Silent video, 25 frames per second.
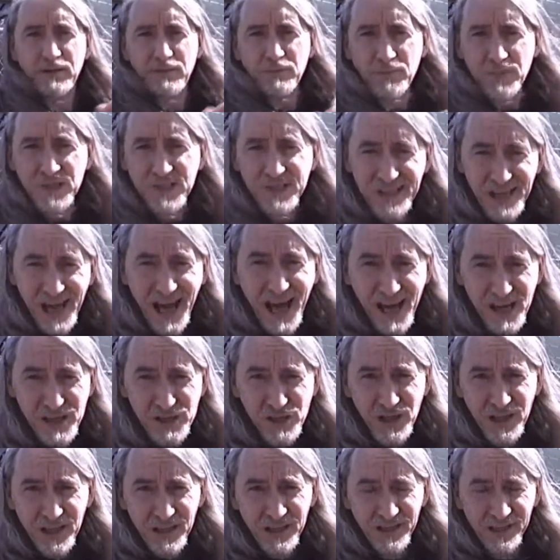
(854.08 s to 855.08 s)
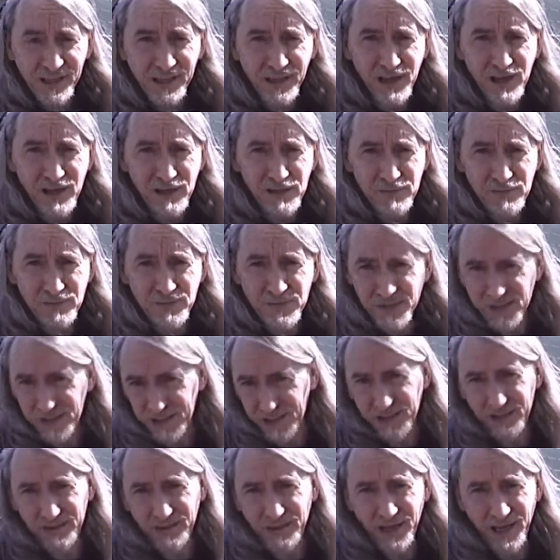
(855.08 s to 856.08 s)
massaging the gums,
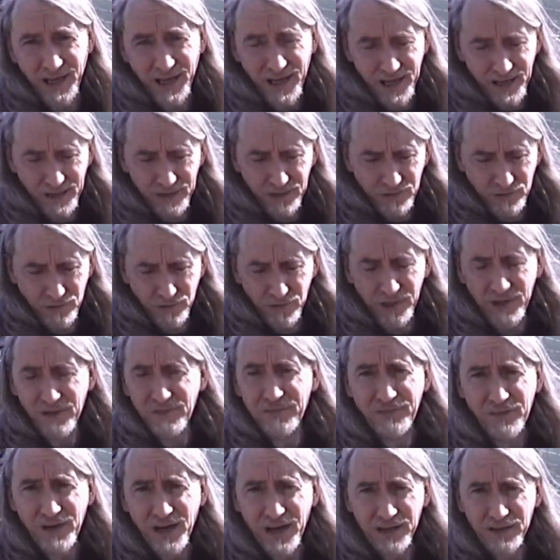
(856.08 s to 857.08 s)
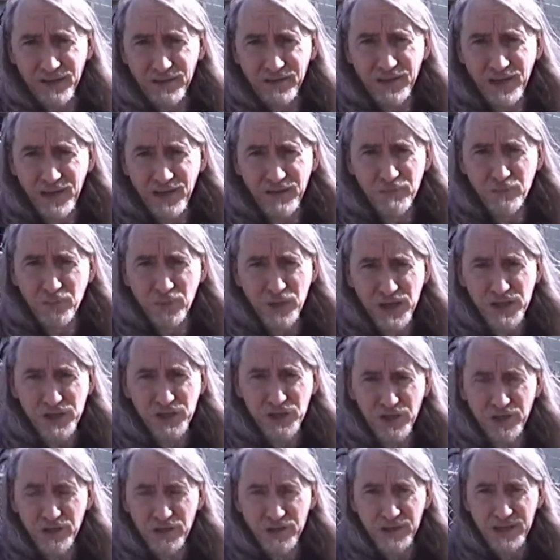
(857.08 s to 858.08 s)
and doing a final kind of brush
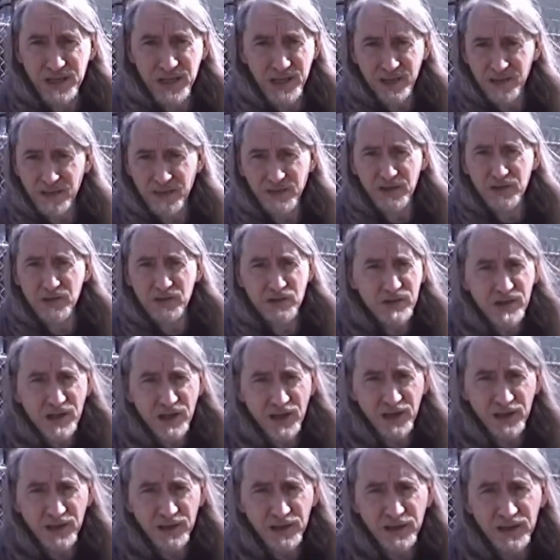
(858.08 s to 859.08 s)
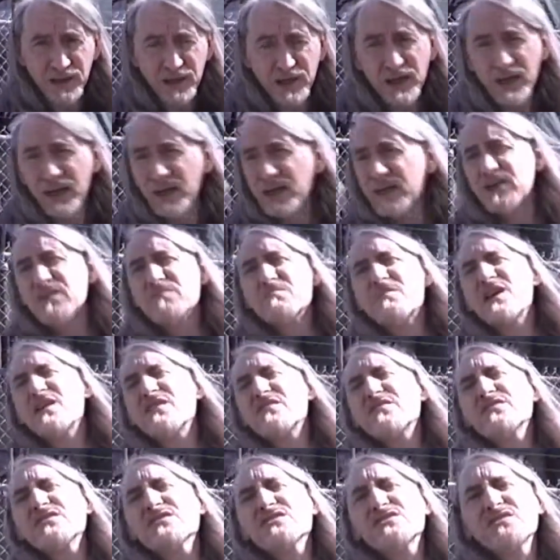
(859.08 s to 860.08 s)
to your teeth and your tongue, your
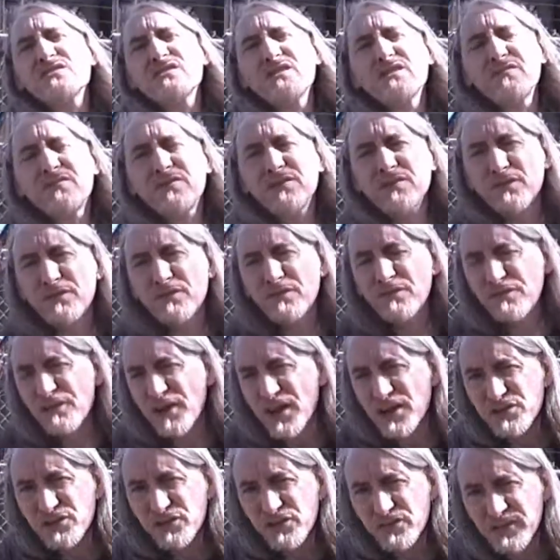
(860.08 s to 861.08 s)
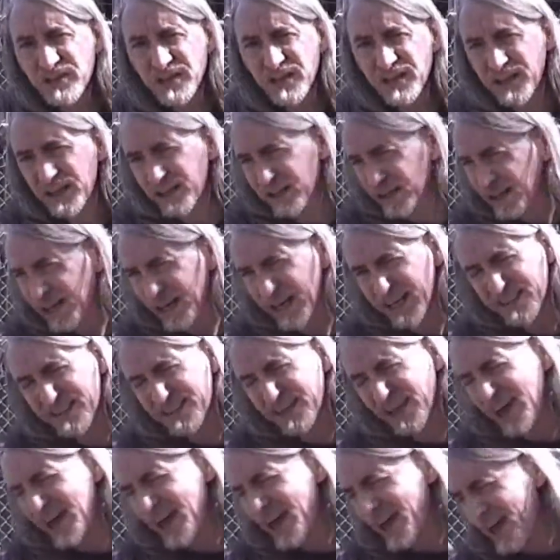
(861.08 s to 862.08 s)
mouth is going to feel fresher than it has
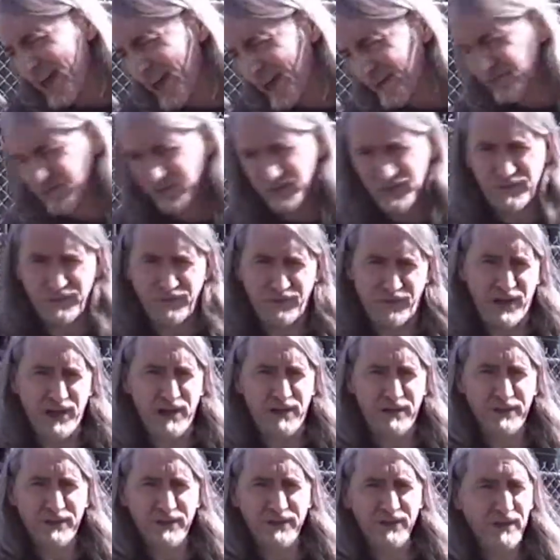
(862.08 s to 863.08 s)
ever felt.